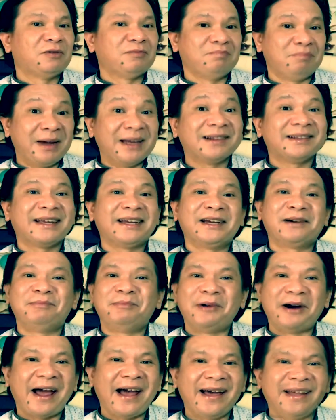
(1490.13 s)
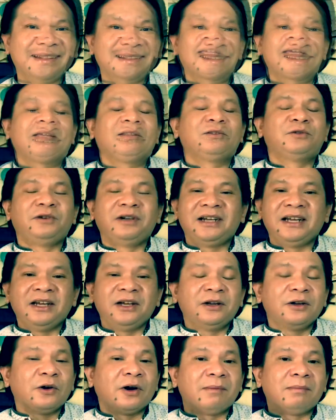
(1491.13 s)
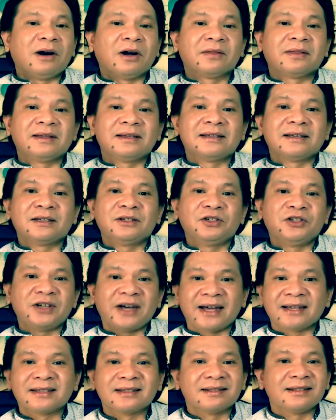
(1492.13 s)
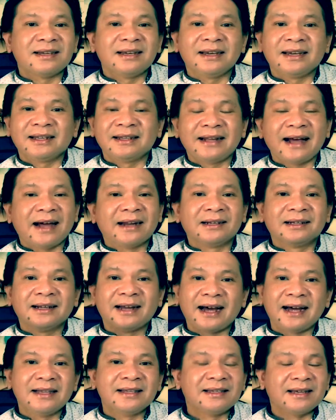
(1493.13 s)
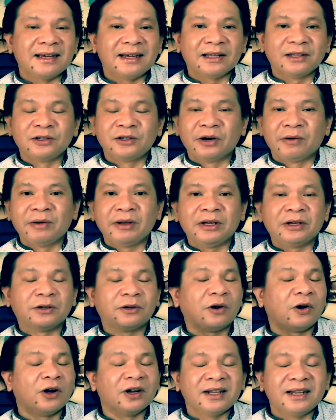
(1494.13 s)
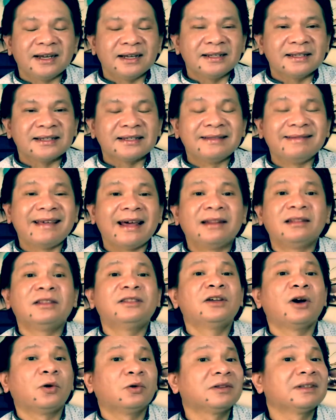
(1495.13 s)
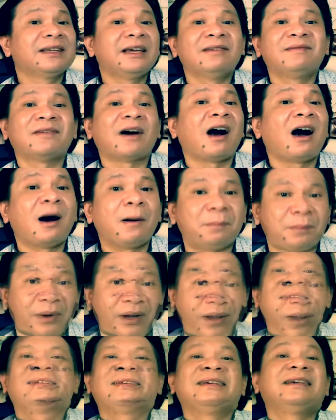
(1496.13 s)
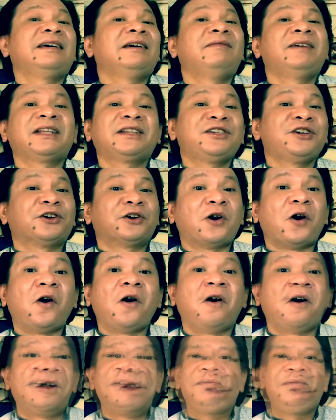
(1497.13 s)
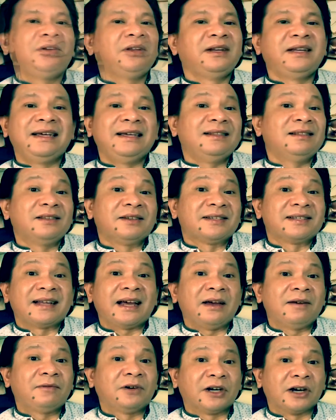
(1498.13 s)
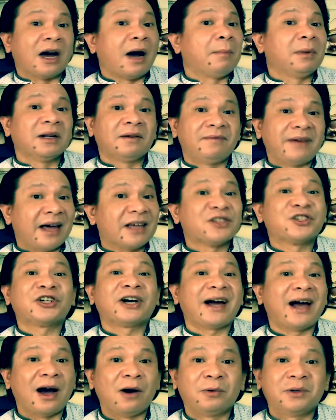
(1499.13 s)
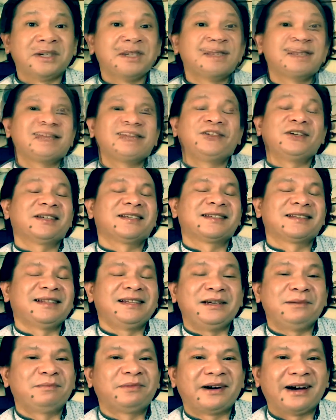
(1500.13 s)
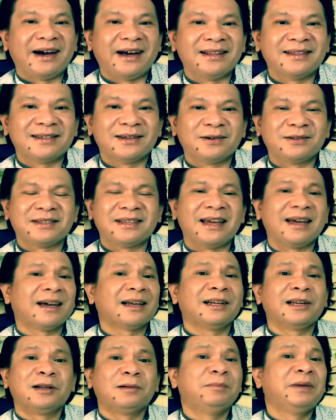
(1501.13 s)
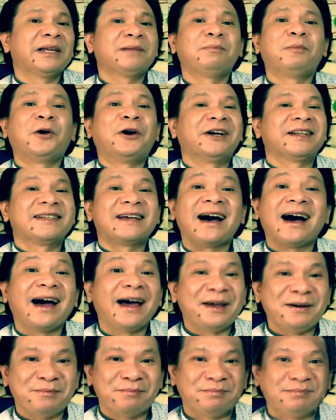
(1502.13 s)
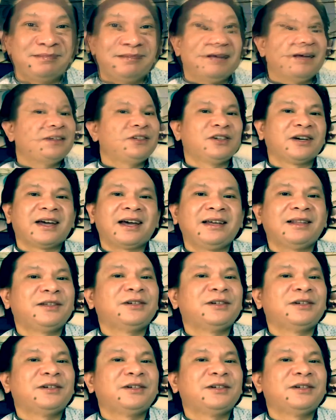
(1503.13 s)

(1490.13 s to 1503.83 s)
building a brand, and really about this adjusting and analyzing and growing your audience, then don't give up. Give it your all. If you need to stay for a couple of extra hours, just leave price, so take a little bit more time. Educate